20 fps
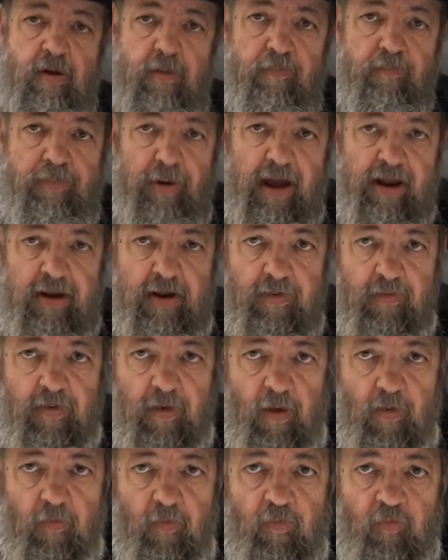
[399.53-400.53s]
But
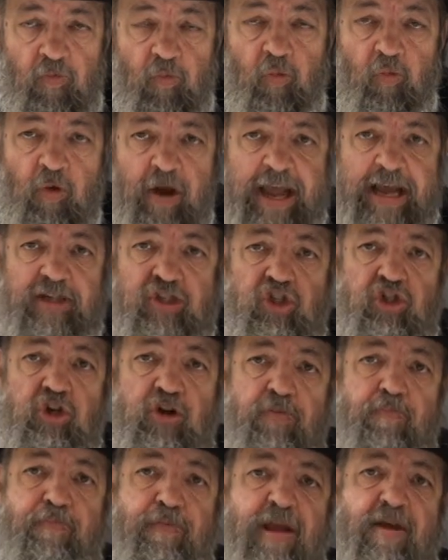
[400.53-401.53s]
we
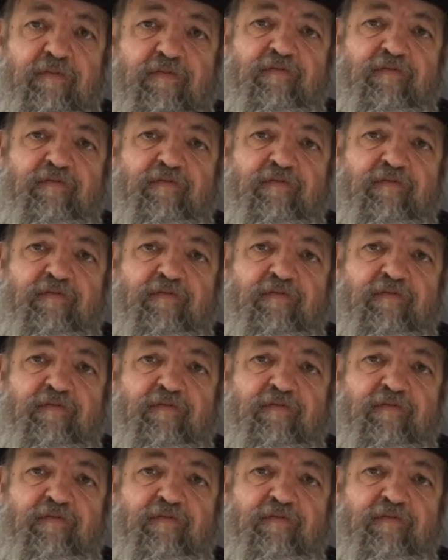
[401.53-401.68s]
should be